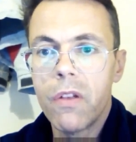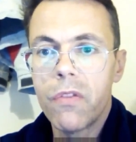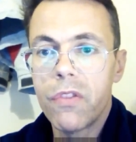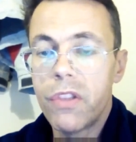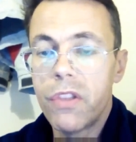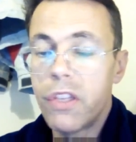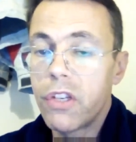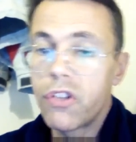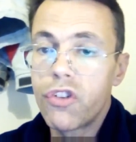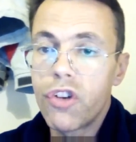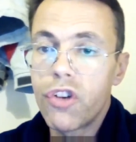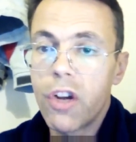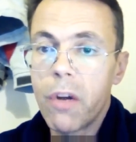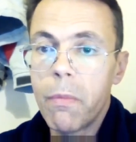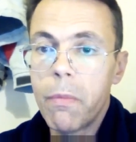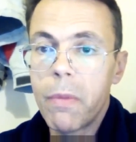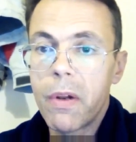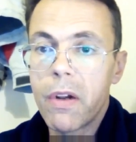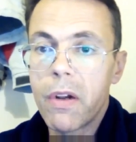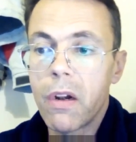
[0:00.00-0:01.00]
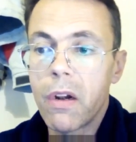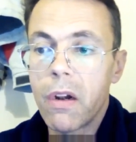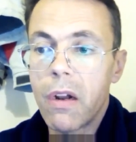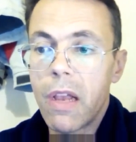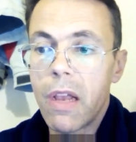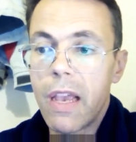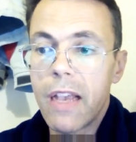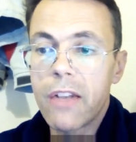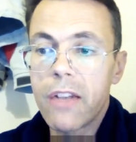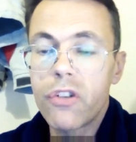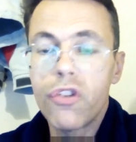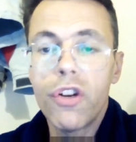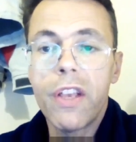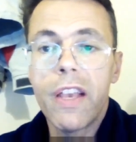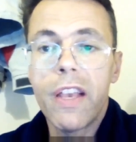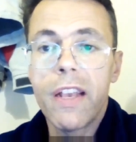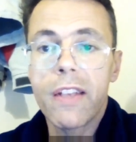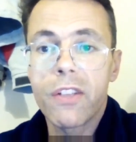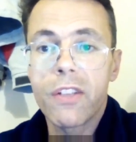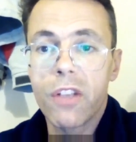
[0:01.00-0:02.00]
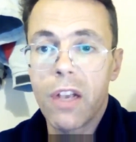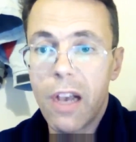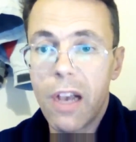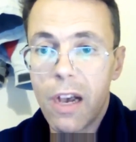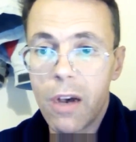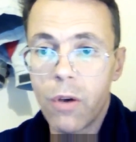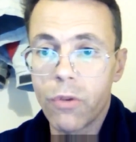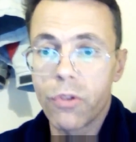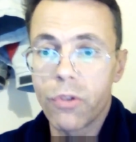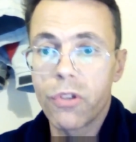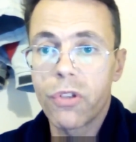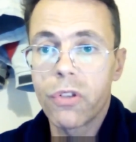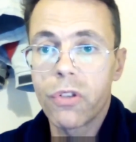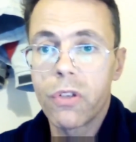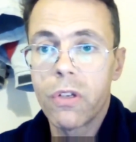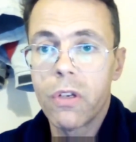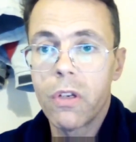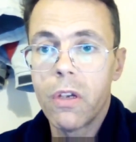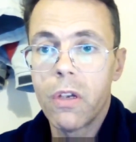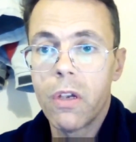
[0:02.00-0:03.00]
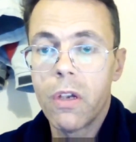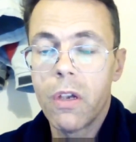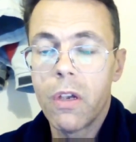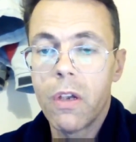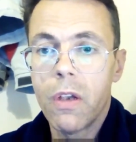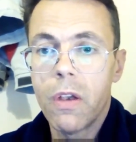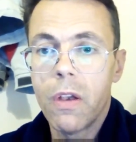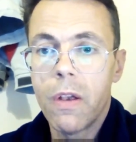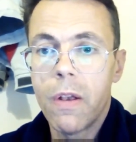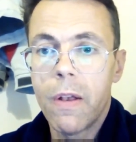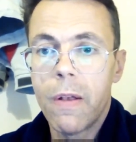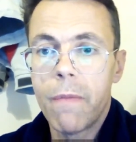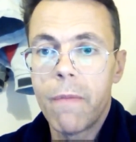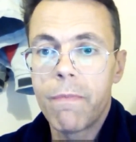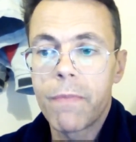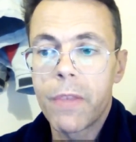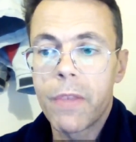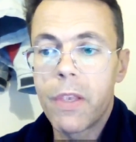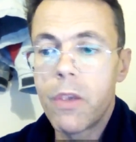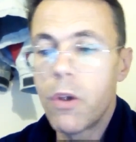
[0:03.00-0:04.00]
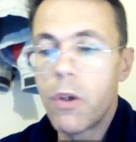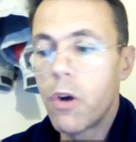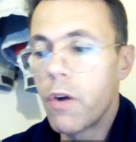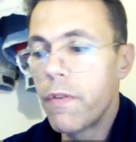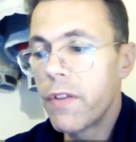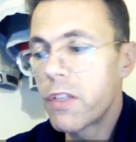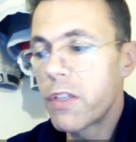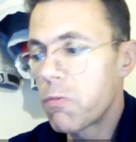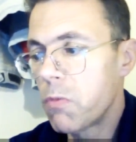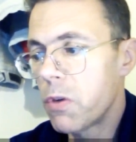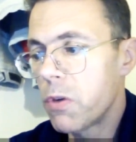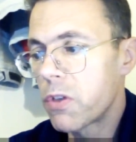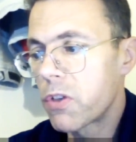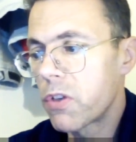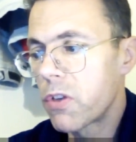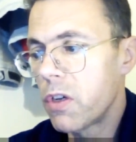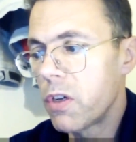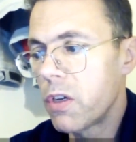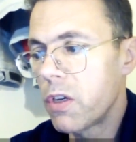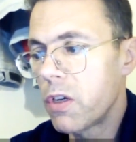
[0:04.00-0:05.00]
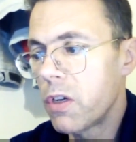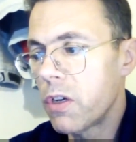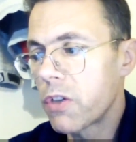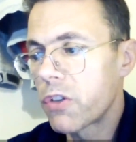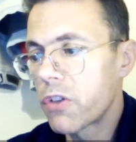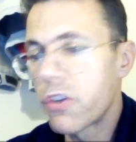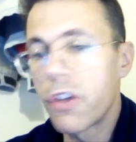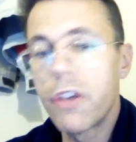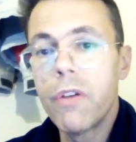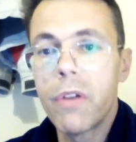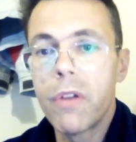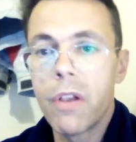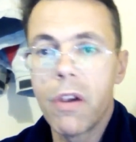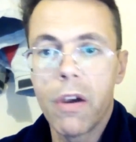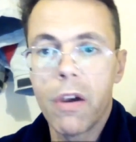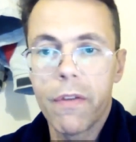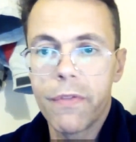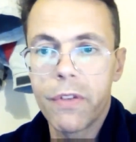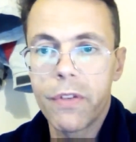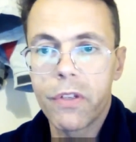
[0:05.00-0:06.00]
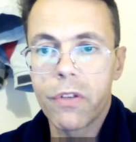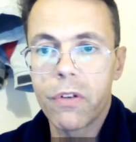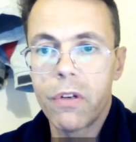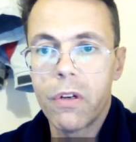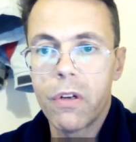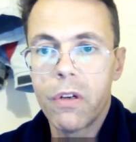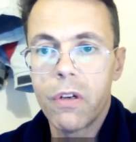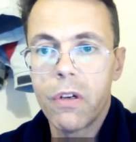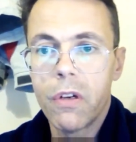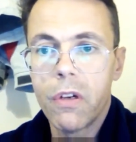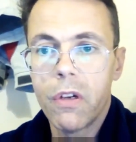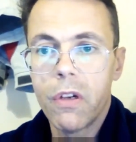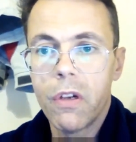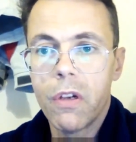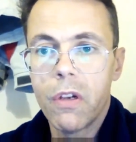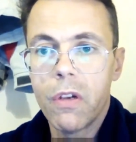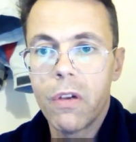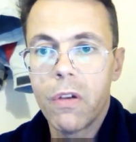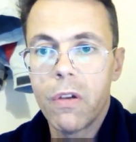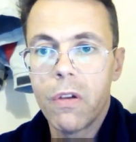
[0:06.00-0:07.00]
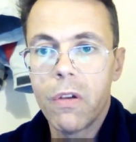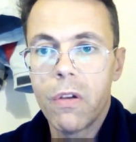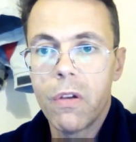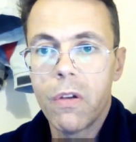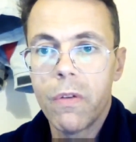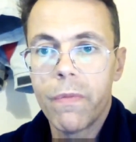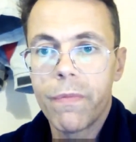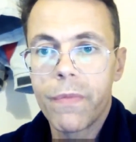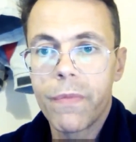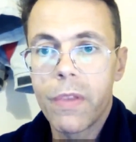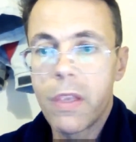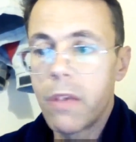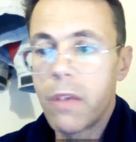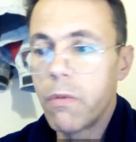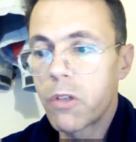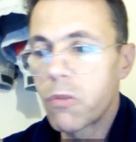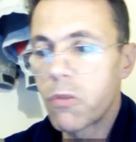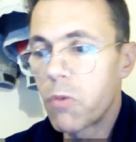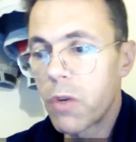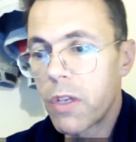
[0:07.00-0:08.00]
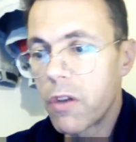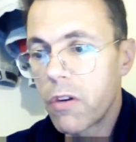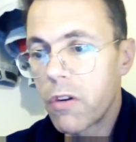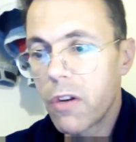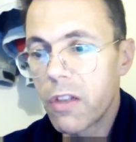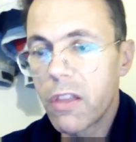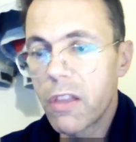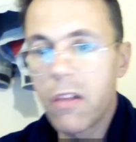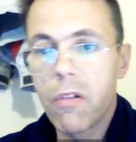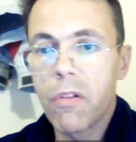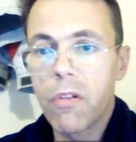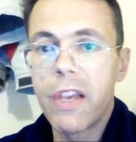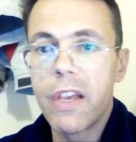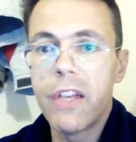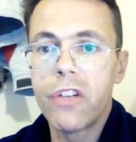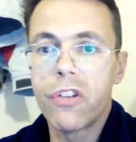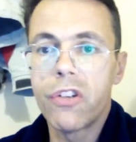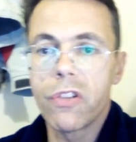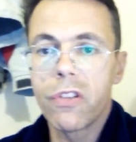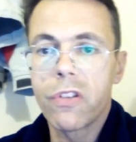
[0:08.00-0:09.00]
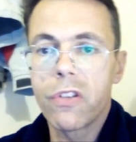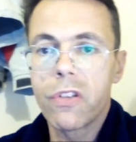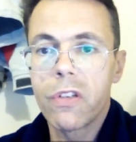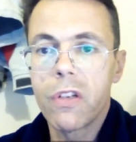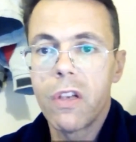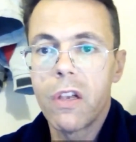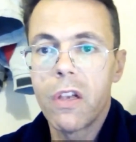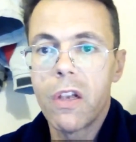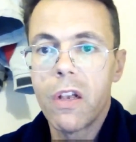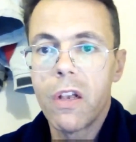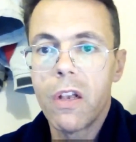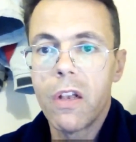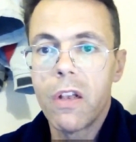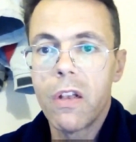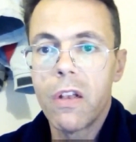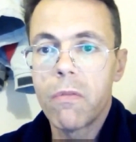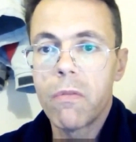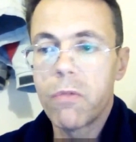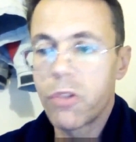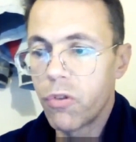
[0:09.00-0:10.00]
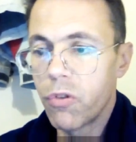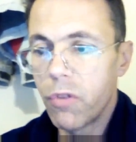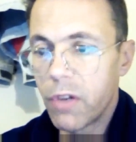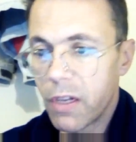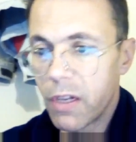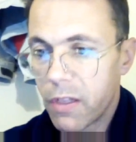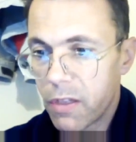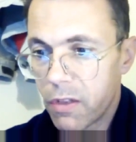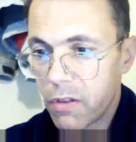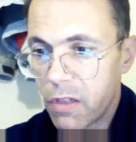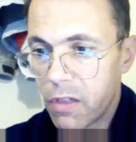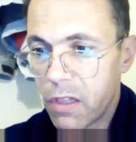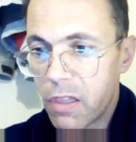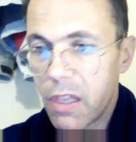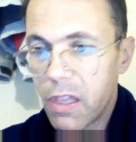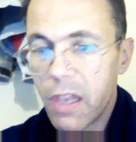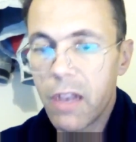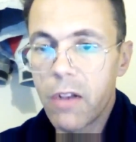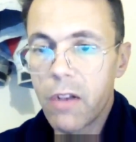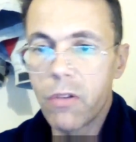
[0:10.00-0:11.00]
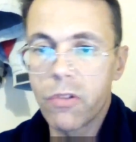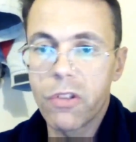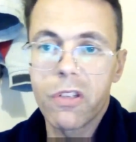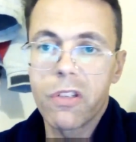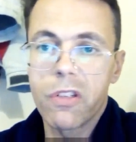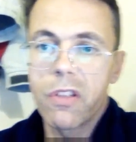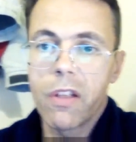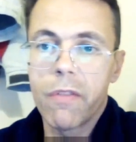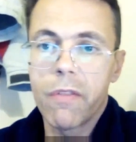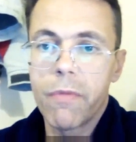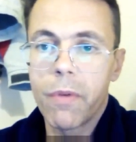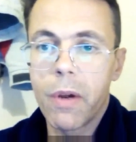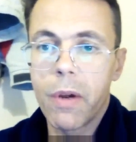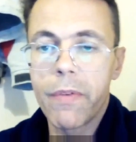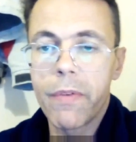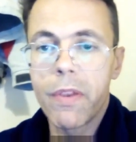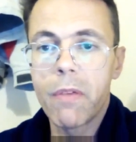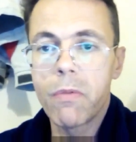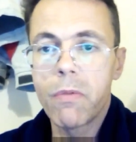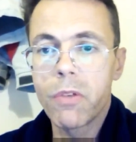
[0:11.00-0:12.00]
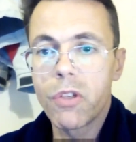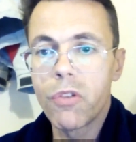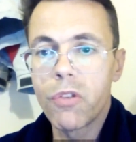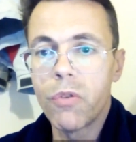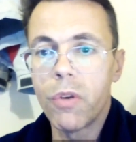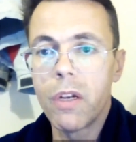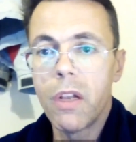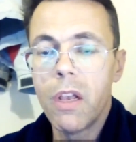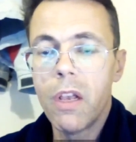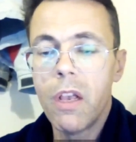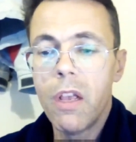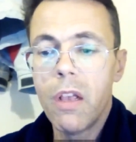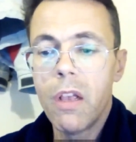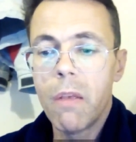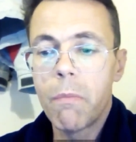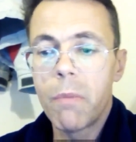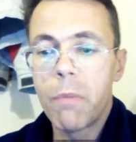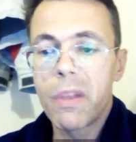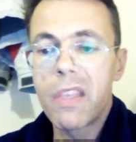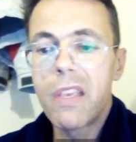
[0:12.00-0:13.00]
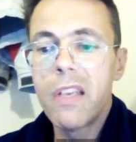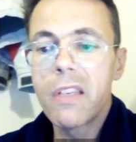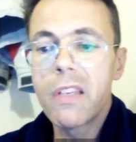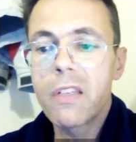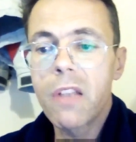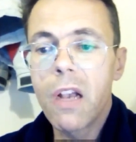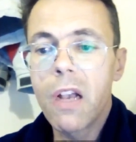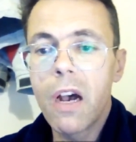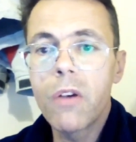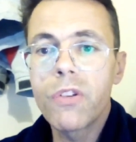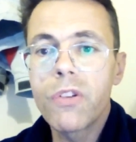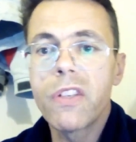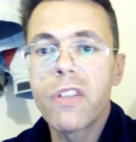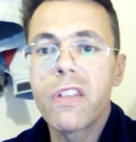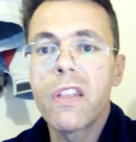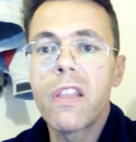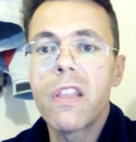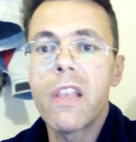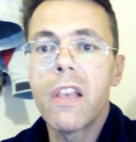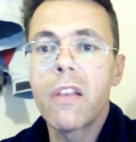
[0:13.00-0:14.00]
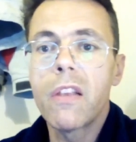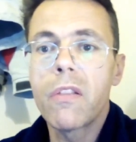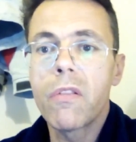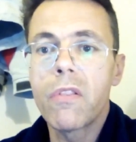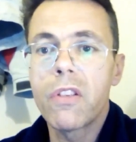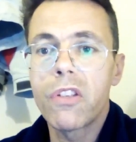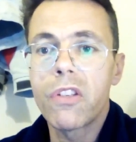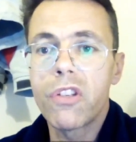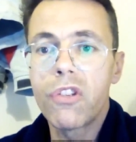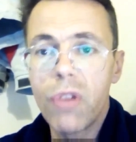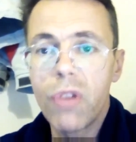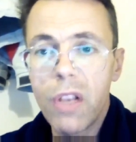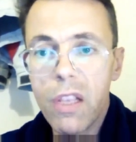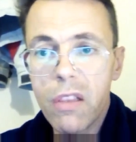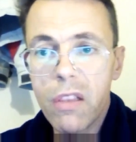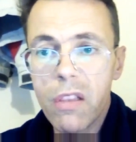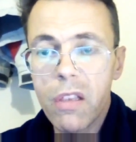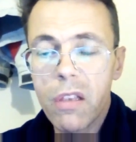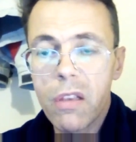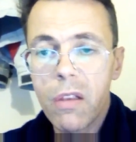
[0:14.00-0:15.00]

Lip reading: This gentleman actually has a house. He always was a security officer. He was working on other locations, was doing other details, stuff, whatever he was doing. But his house is at the end of the street.